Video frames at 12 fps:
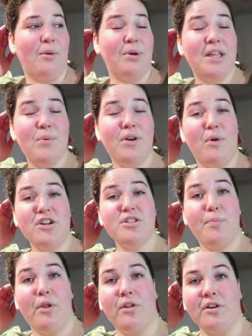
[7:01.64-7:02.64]
I really wanna watch
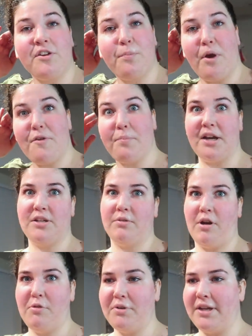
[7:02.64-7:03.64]
the Polar Express, but I
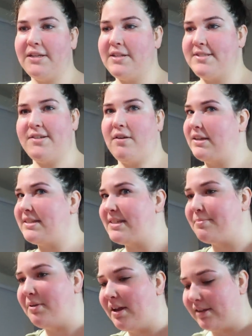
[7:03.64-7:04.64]
don't own it and it's not on
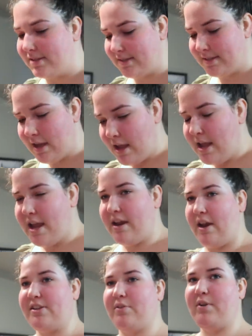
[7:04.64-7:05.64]
Disney Plus
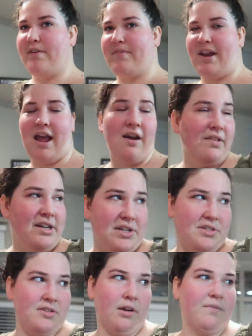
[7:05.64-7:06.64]
and I don't even have like a
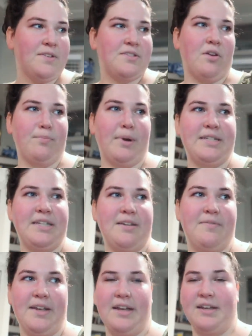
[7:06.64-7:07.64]
service on my
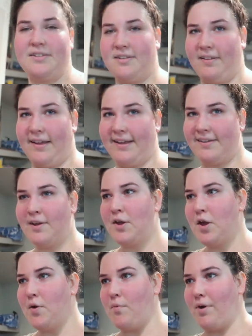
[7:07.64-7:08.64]
TV to like
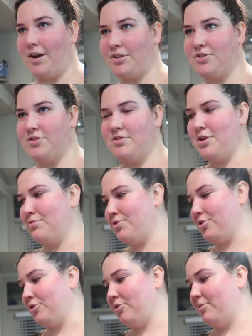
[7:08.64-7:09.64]
watch
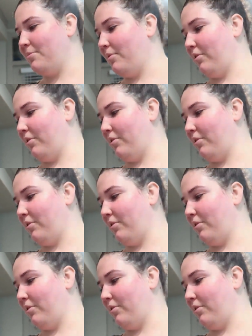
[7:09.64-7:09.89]
YouTube